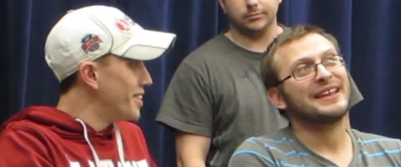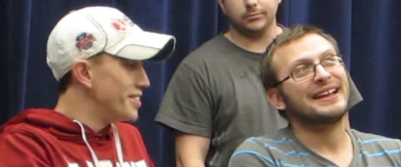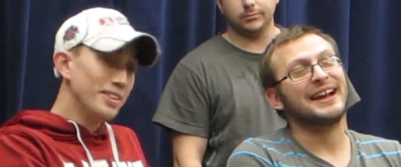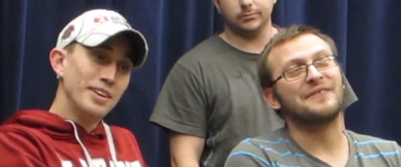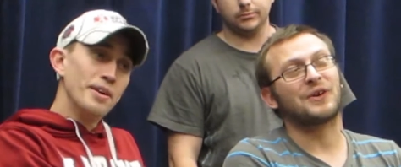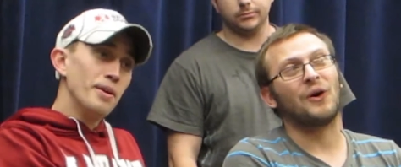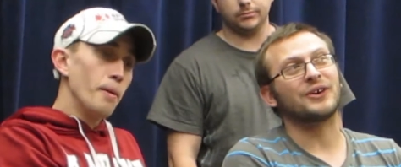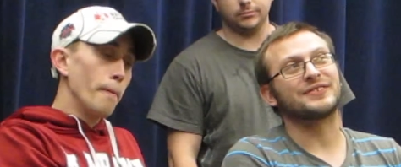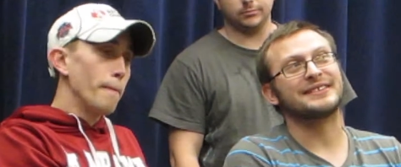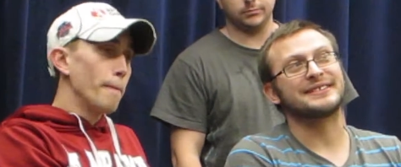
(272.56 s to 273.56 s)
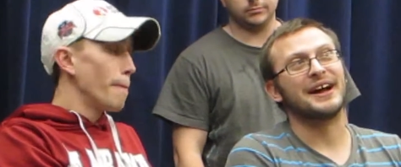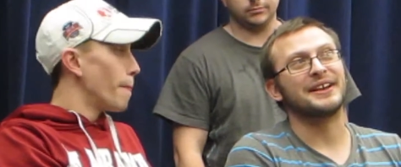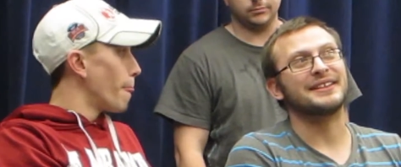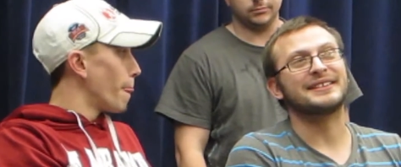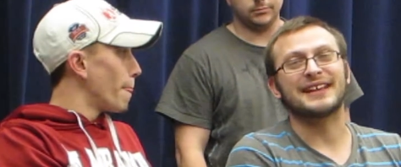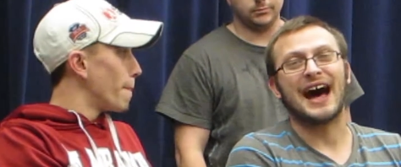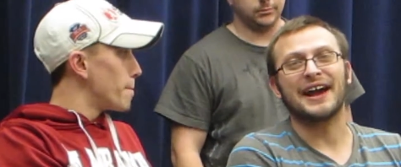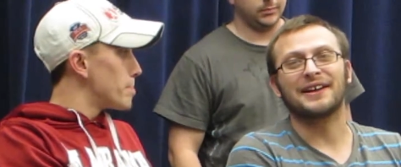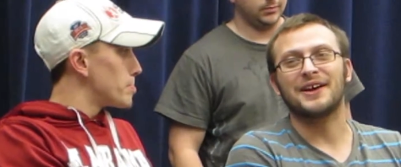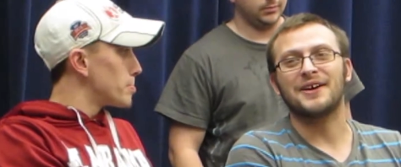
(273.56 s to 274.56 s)
Speaker 1: and of course, it's done in the
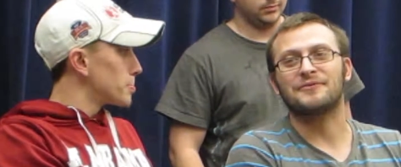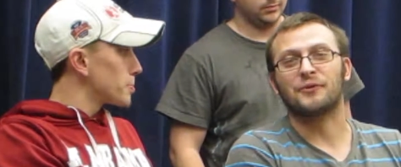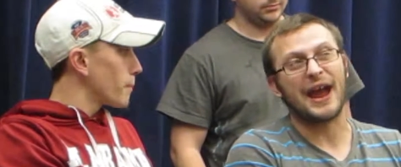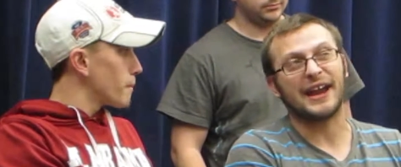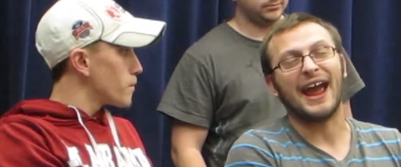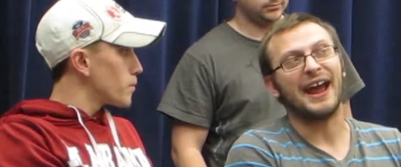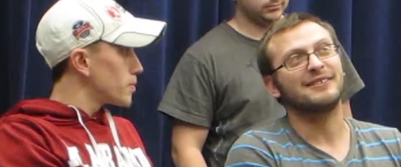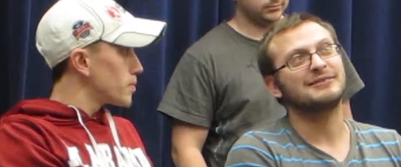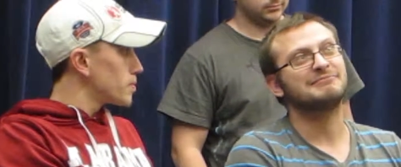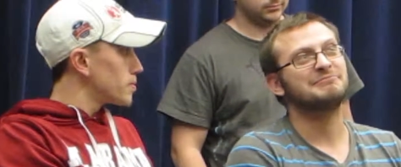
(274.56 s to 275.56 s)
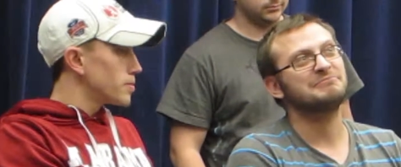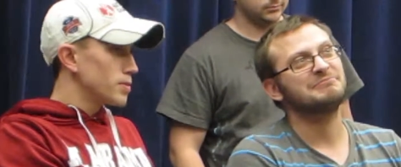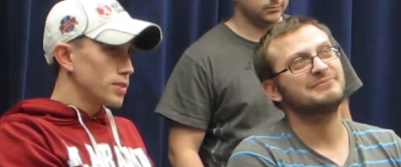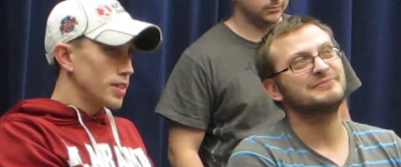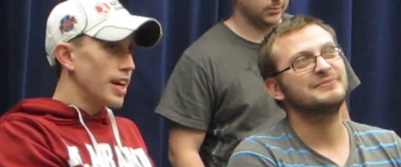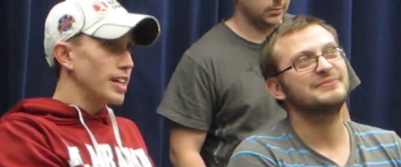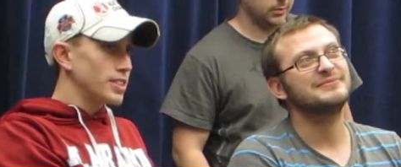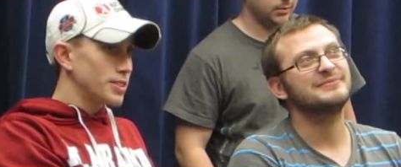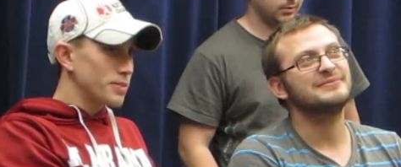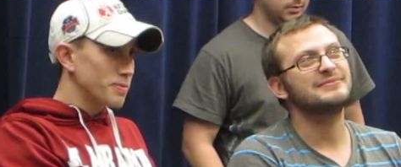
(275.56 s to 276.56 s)
style of reggae.
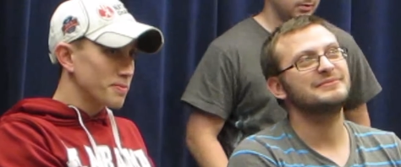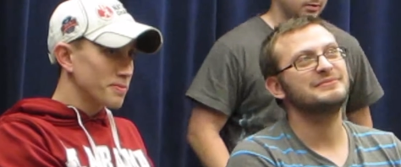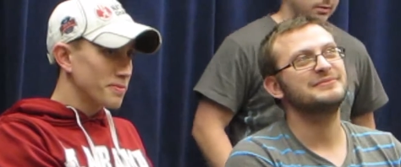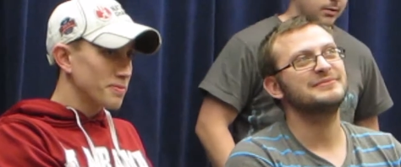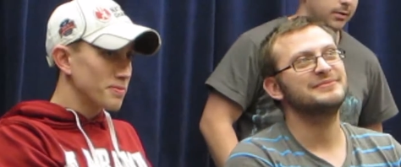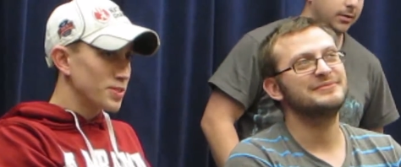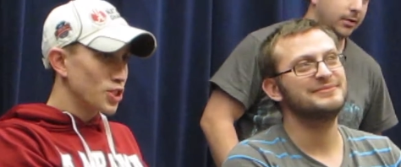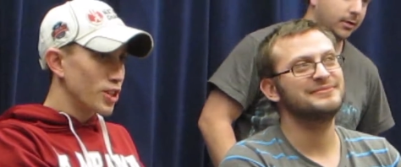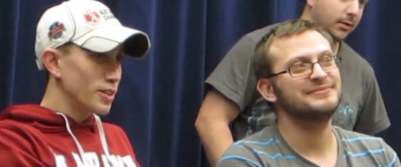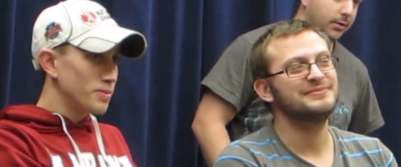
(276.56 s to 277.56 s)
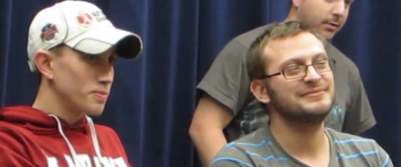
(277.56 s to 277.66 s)
Yes, it's good.